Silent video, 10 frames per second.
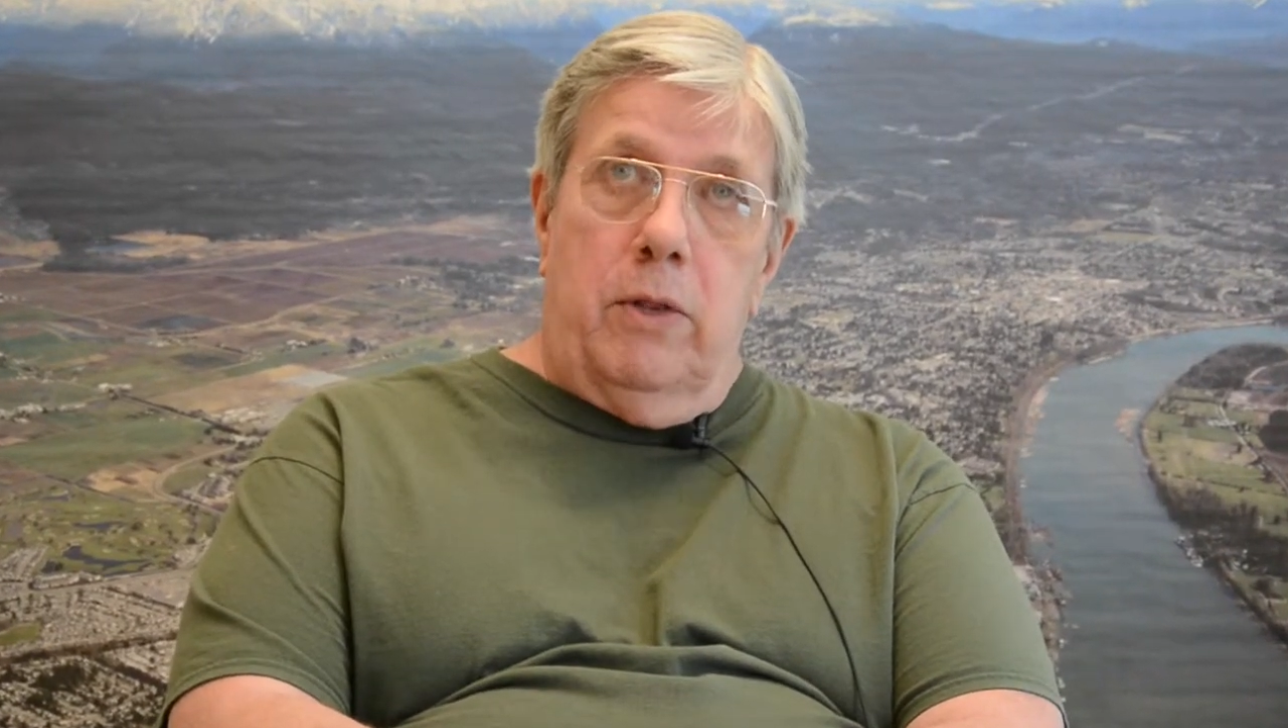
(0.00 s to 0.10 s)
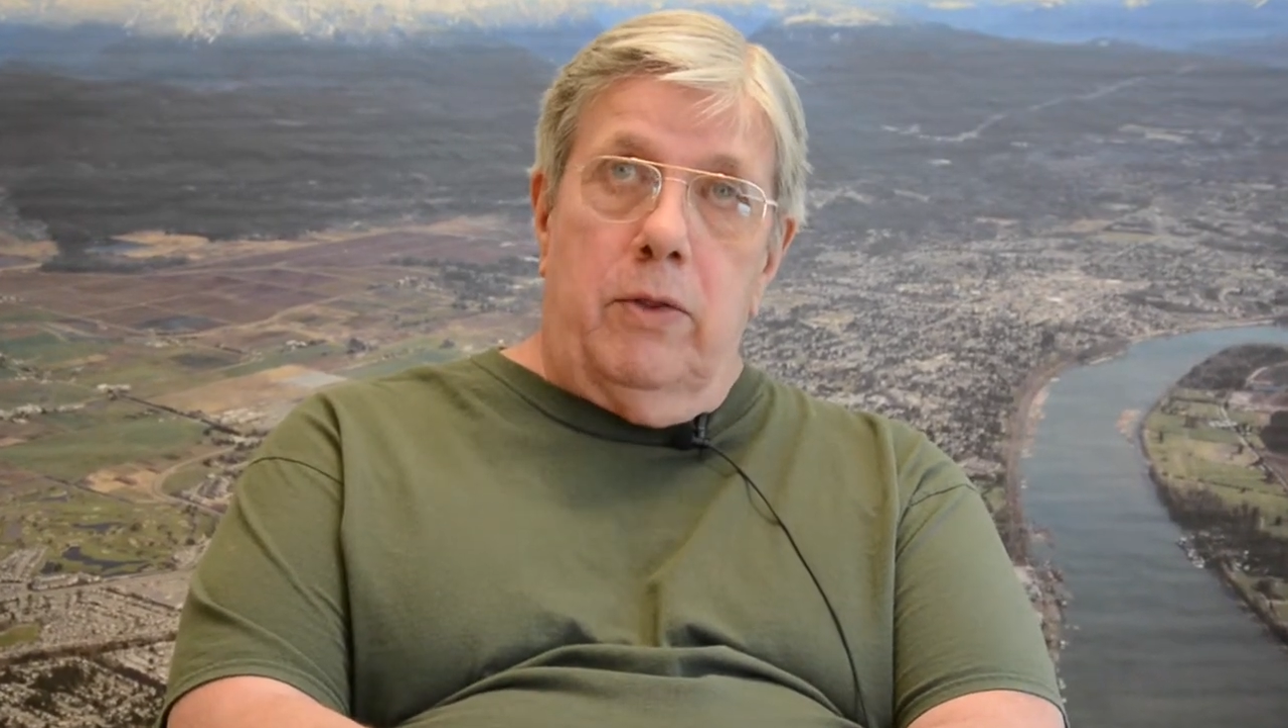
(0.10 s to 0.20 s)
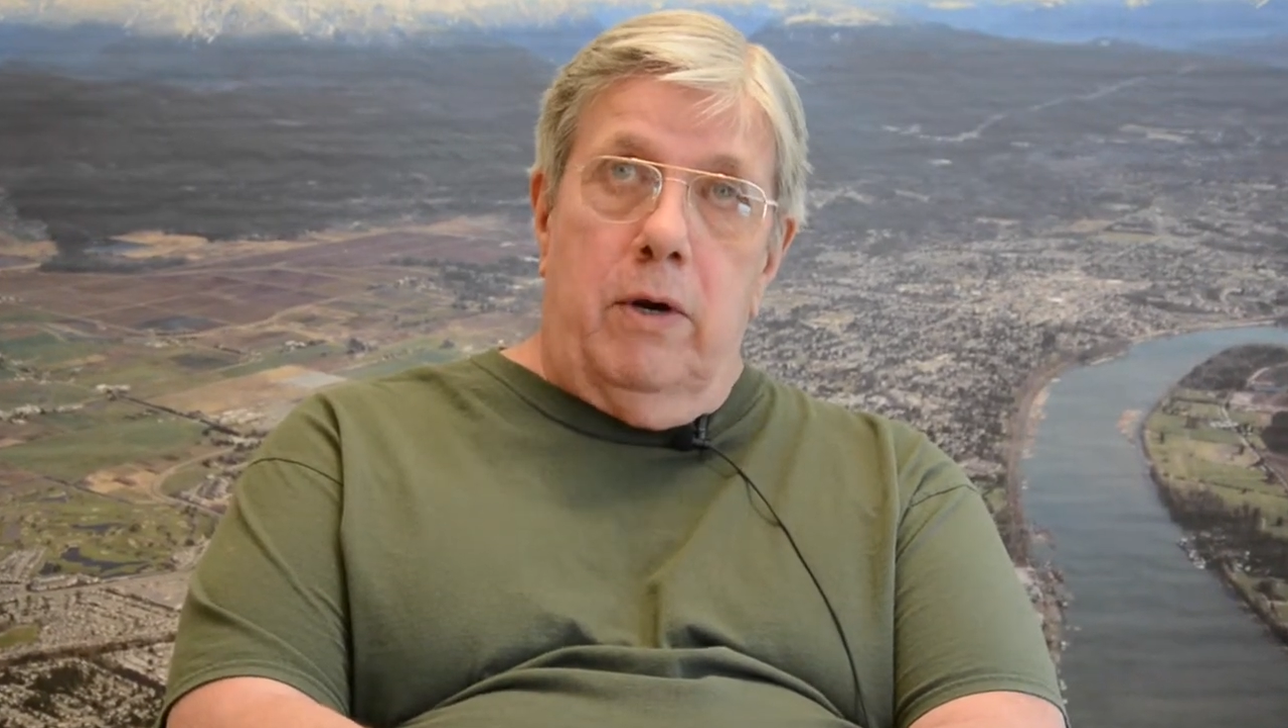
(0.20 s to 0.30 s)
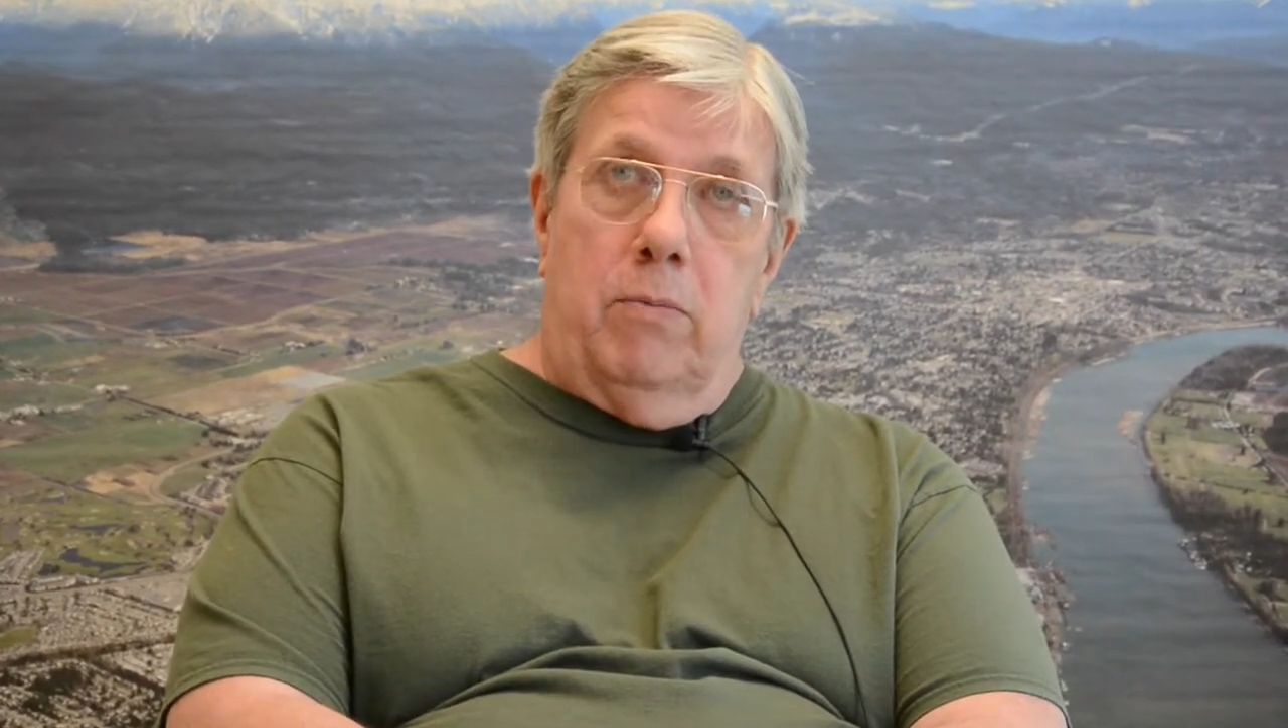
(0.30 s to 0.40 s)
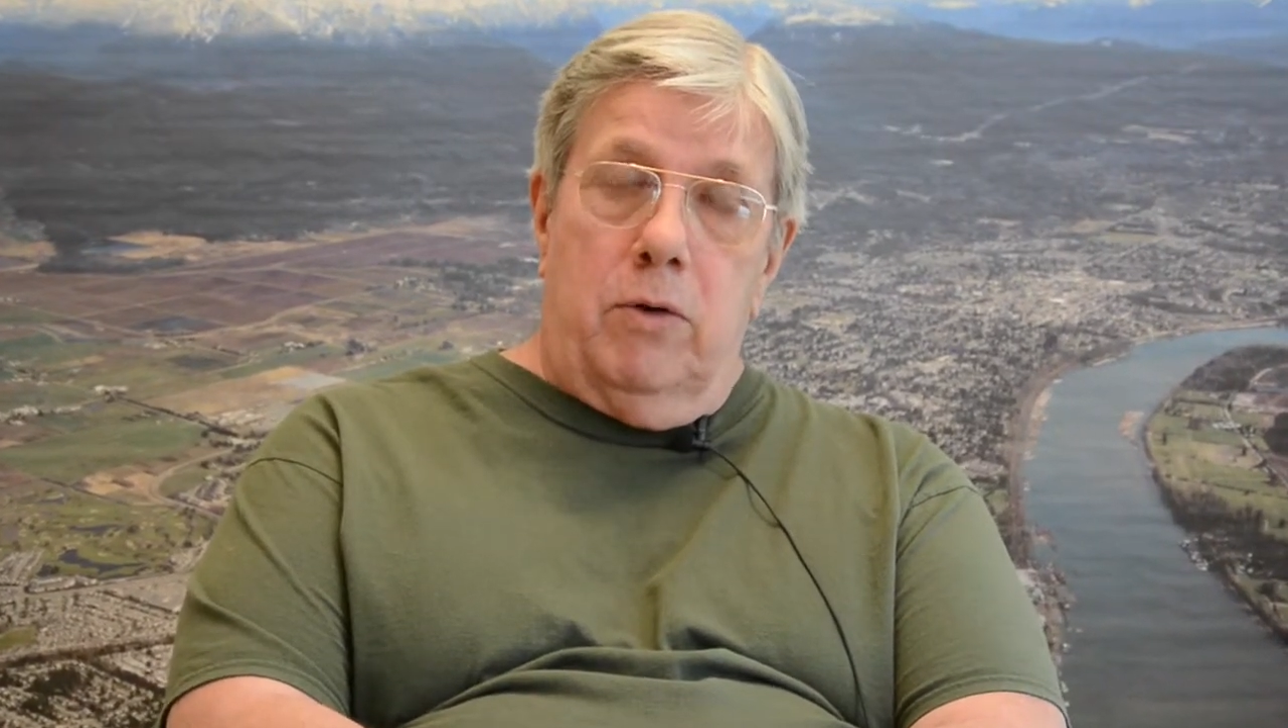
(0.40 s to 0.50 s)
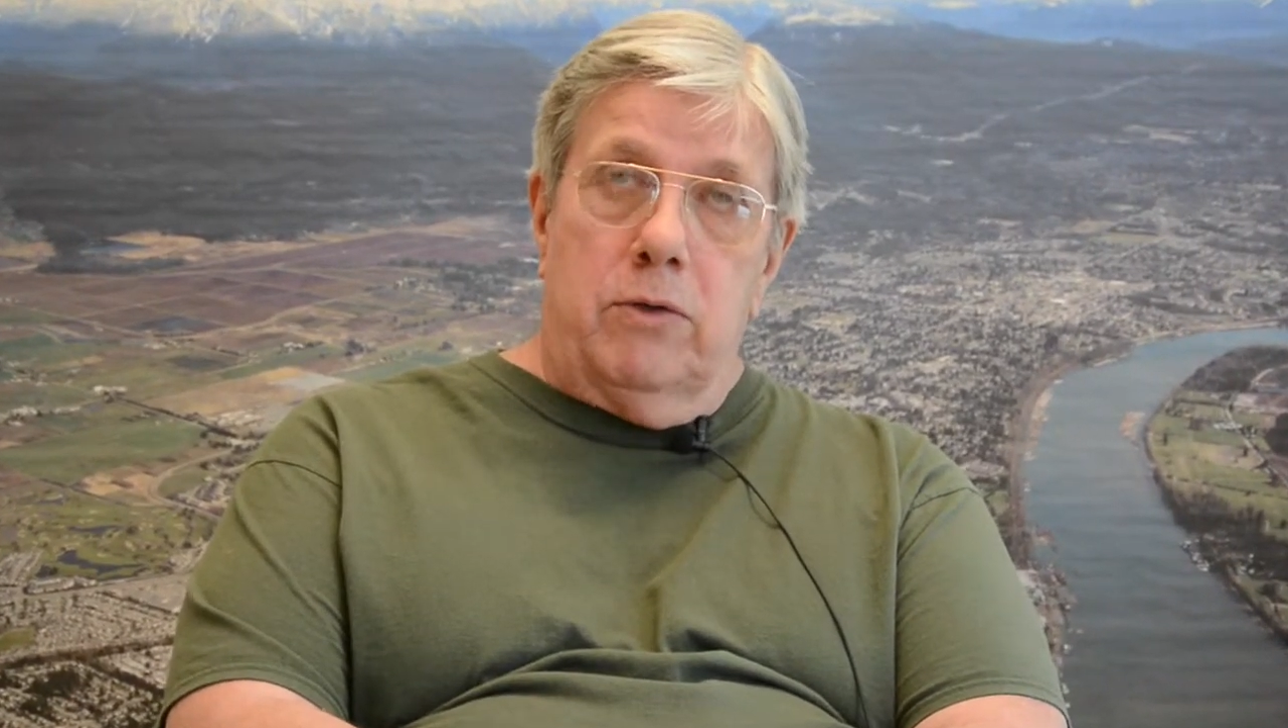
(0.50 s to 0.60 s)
went there.